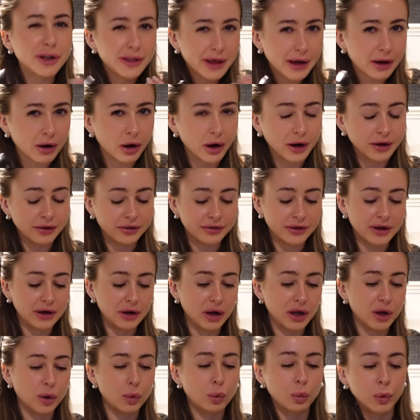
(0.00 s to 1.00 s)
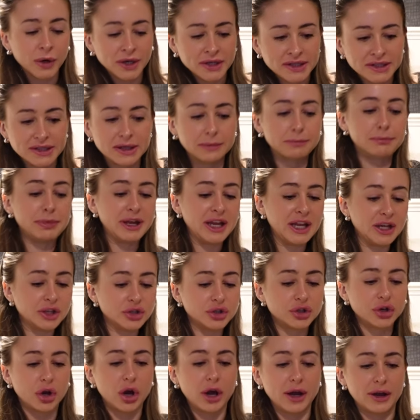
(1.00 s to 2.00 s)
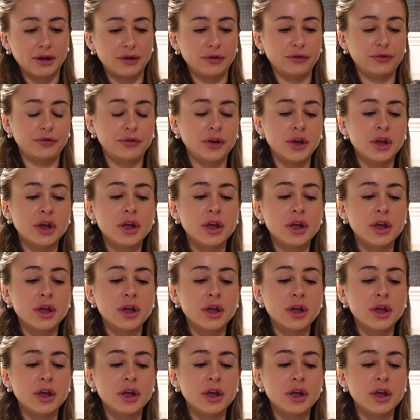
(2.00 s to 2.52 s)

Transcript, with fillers: that kind of thing, like a winter beach kind of